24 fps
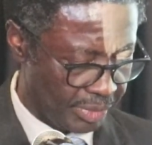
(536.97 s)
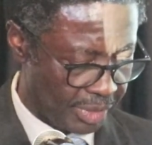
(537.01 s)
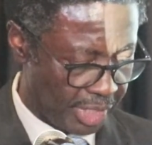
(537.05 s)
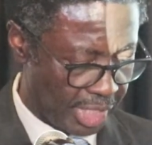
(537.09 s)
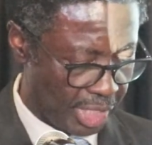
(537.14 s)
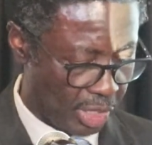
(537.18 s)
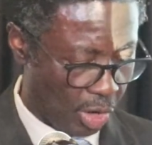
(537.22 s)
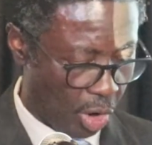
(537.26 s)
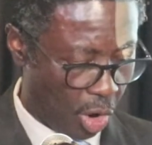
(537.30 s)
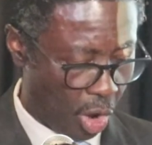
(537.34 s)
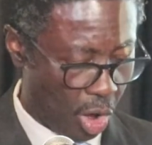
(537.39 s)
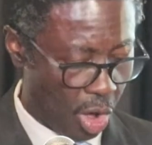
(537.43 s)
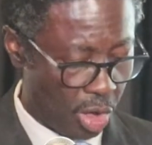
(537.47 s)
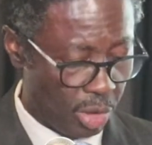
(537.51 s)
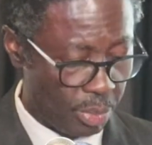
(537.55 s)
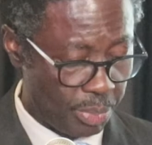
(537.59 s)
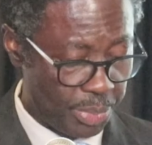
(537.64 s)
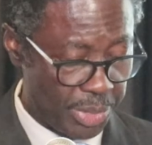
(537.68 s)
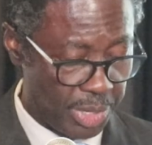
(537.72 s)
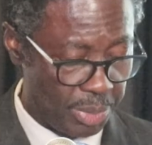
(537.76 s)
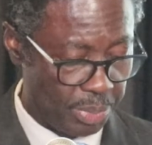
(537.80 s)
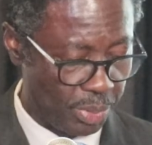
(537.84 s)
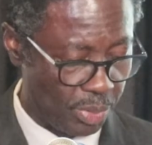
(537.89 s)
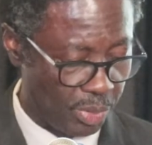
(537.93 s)
And all
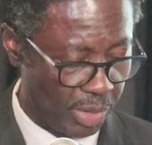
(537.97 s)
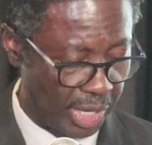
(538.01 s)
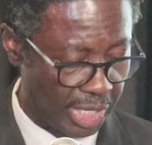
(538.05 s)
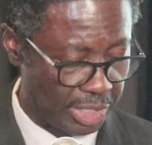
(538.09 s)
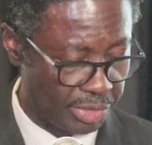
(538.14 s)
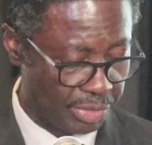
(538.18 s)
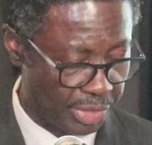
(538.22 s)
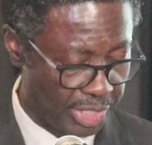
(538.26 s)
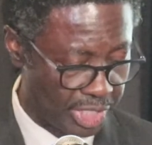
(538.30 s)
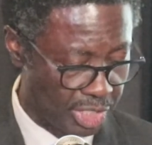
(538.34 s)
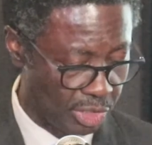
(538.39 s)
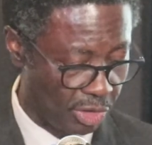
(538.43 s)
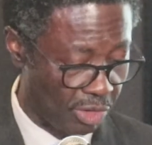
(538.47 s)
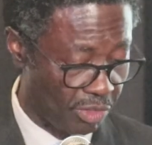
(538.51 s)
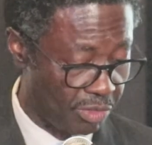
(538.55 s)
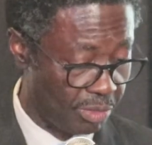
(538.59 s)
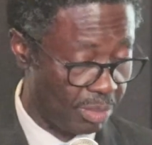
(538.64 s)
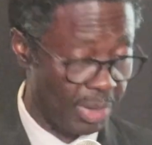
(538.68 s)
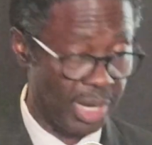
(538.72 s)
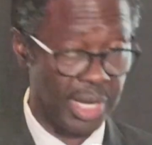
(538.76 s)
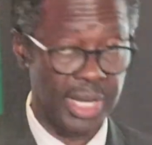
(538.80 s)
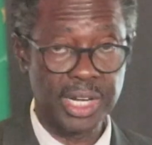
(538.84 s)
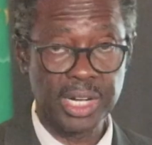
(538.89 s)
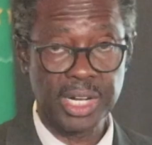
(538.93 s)
people at risk of
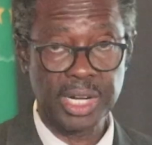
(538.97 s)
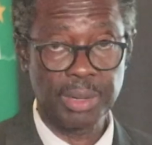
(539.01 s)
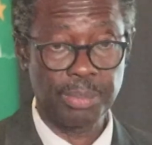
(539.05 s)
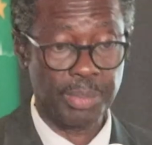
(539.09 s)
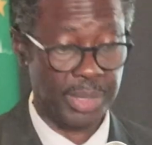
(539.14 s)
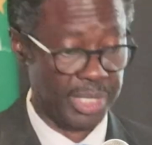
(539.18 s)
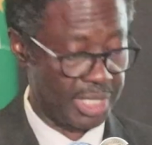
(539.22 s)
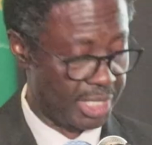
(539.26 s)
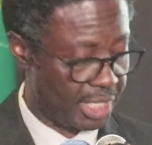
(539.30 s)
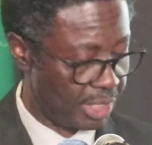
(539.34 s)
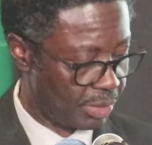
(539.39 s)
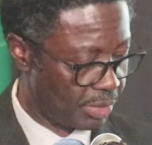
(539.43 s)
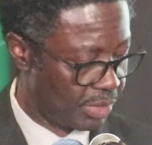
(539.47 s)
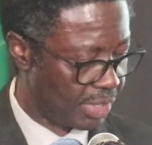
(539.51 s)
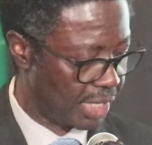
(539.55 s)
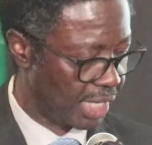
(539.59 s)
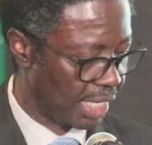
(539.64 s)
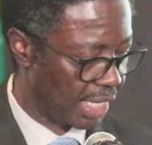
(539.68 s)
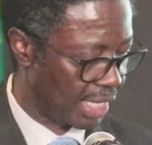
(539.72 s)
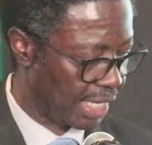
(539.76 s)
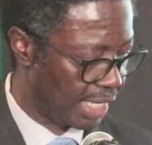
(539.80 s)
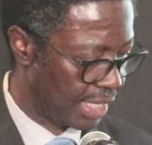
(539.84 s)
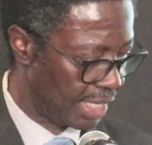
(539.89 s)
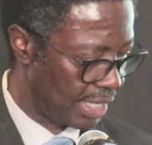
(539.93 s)
malaria,
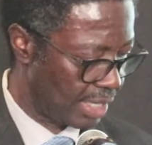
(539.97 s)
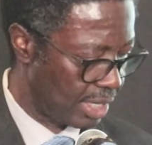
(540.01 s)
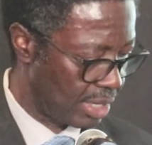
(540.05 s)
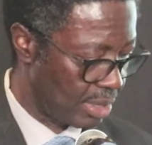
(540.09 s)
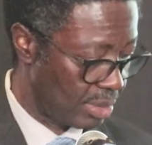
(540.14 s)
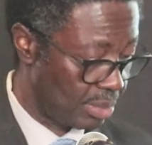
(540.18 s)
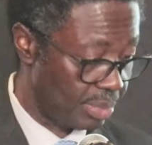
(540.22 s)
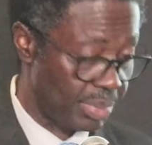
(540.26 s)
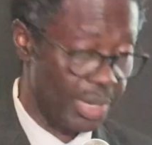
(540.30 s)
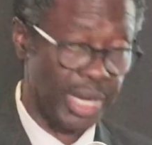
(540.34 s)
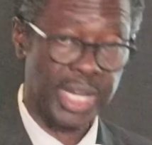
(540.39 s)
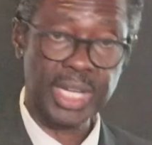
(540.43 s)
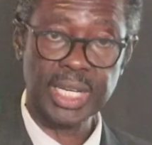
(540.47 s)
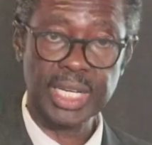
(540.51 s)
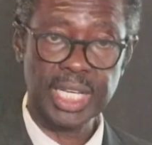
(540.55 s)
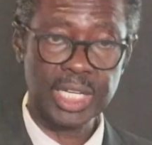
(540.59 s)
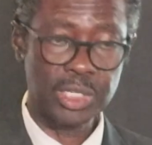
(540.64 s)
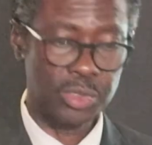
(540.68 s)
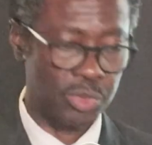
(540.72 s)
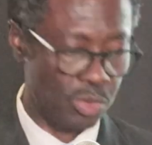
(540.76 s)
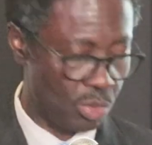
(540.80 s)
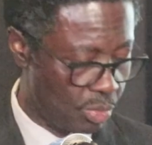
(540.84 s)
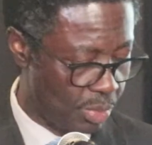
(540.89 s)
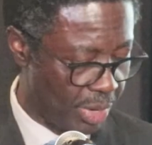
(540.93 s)
particularly
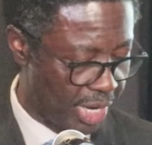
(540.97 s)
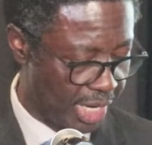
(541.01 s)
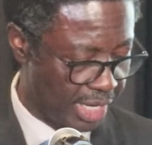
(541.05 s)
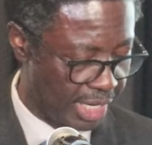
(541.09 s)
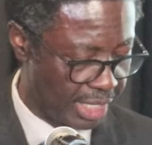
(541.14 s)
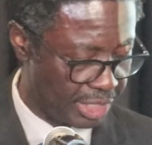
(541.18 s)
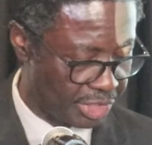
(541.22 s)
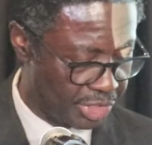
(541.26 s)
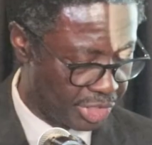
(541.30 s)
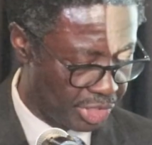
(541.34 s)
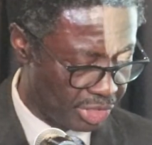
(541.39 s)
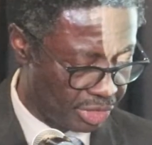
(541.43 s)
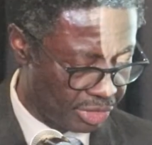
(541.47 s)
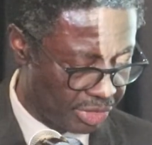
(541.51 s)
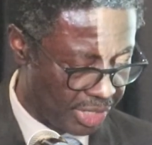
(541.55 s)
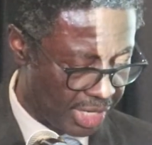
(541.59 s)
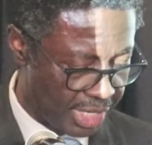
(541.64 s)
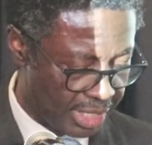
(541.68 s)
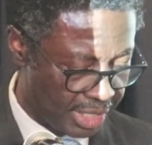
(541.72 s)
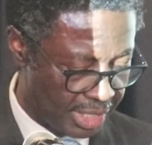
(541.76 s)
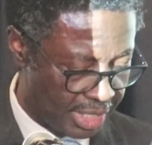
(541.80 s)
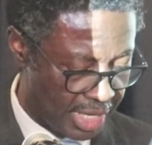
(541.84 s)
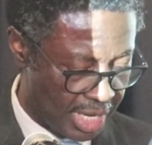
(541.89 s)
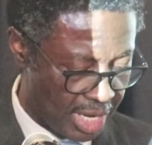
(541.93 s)
pregnant women and
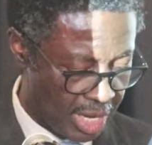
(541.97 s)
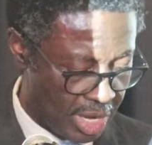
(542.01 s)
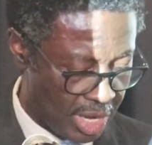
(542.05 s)
children,